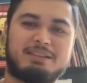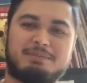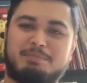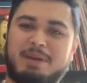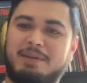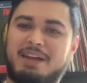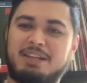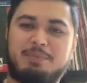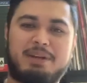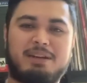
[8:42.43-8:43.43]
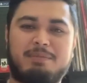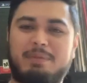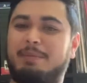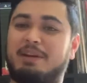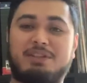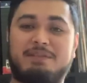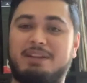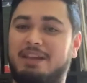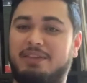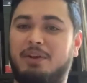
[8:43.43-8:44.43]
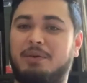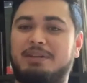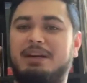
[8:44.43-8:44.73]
maybe that's better. Maybe I should have done that the whole entire